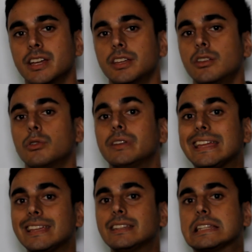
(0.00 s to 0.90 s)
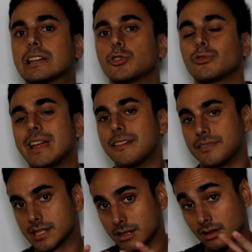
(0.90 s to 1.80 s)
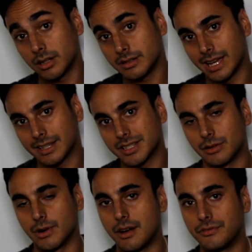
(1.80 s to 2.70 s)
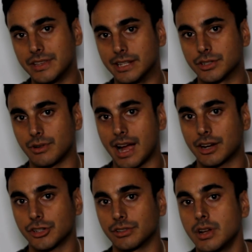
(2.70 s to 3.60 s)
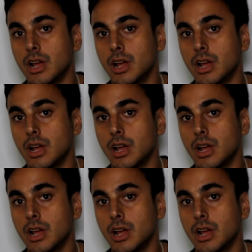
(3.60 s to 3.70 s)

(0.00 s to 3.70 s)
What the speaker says: You don't need to create this context around the interaction.